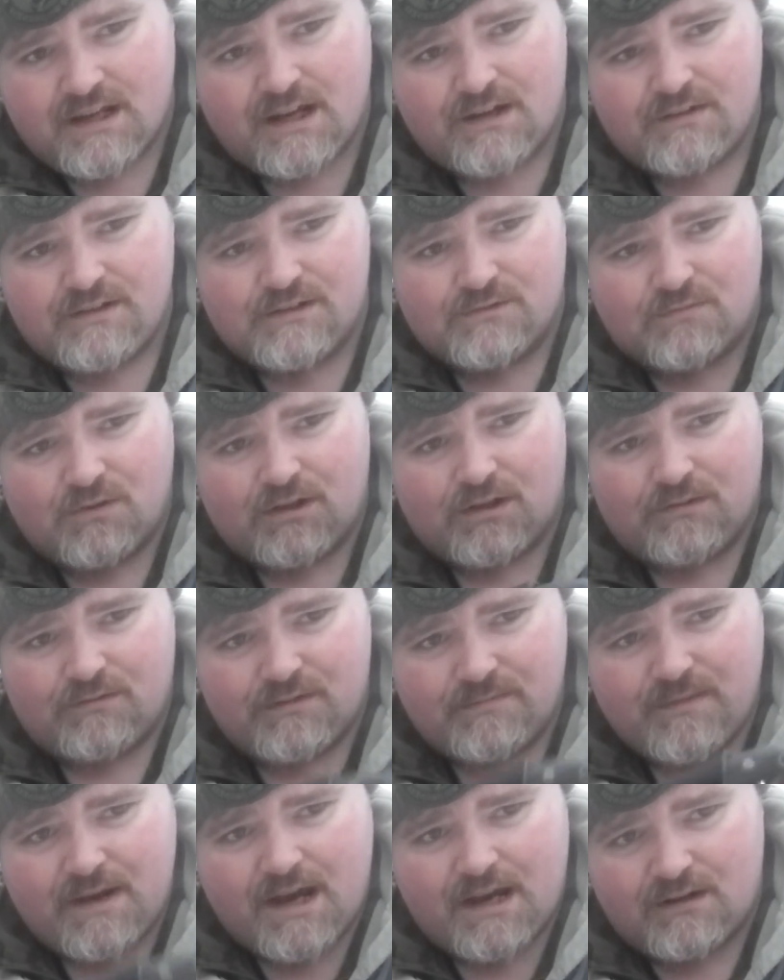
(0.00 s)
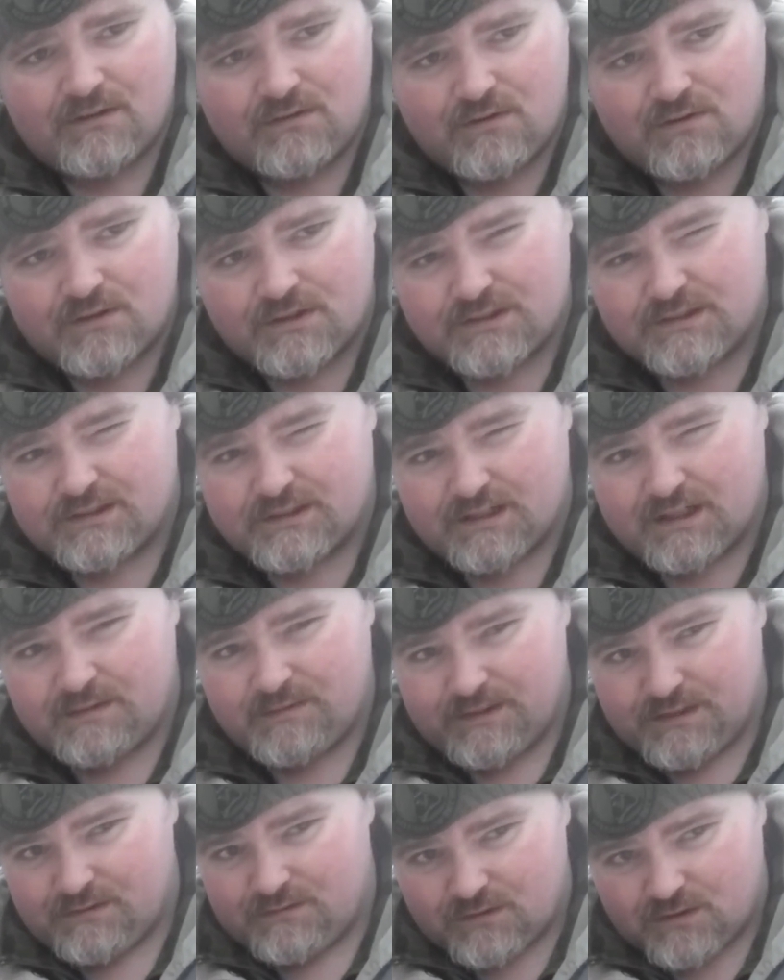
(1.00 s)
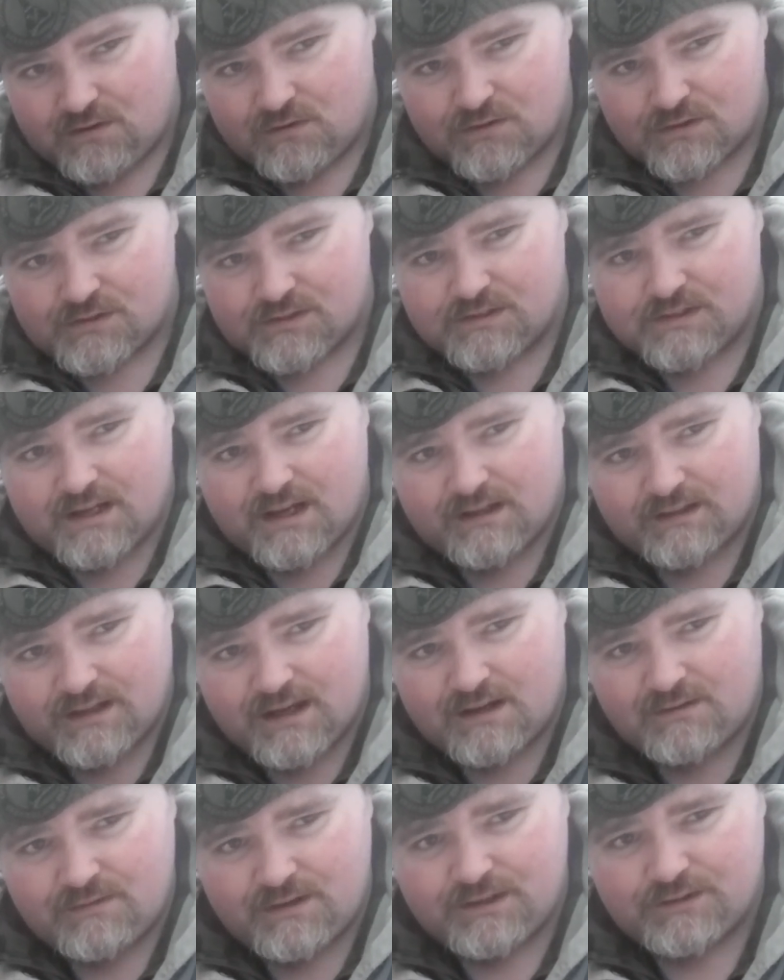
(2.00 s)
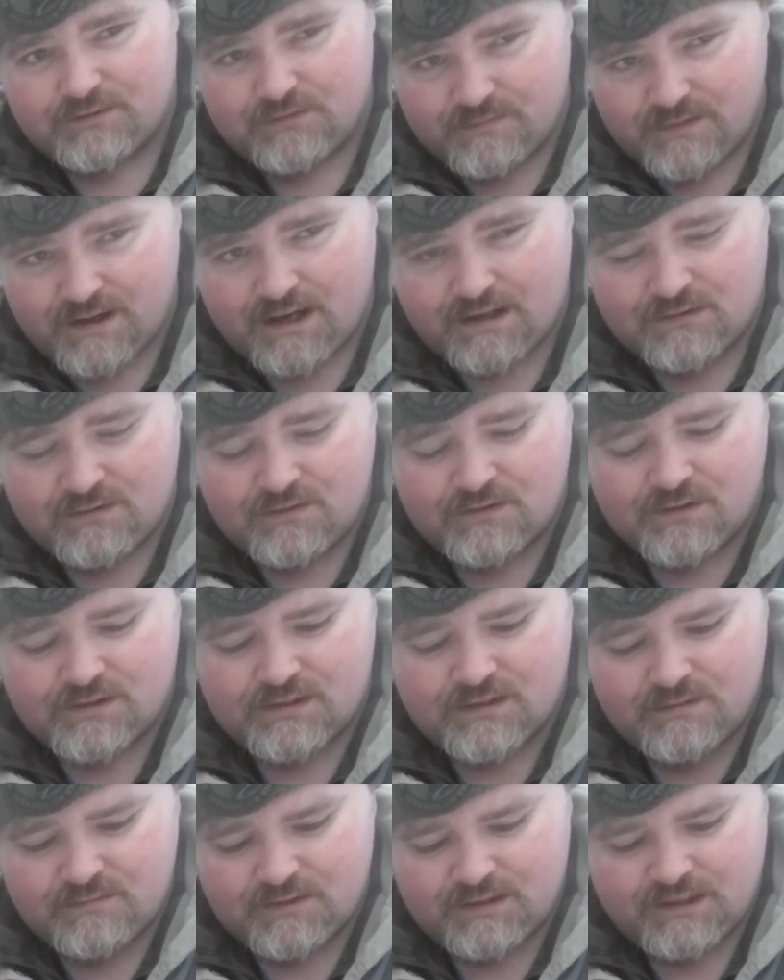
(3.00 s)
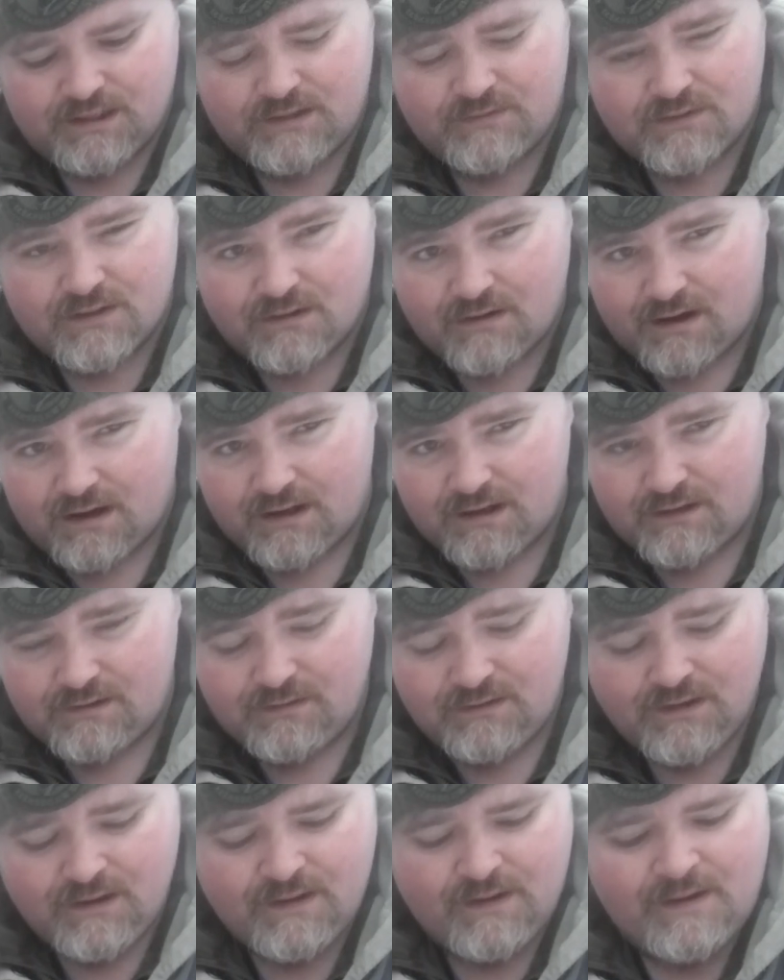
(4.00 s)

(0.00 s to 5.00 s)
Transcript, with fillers: Now he's working with Battle Horse. He's going to be doing courses down that way through Battle Horse, I believe, in Ohio.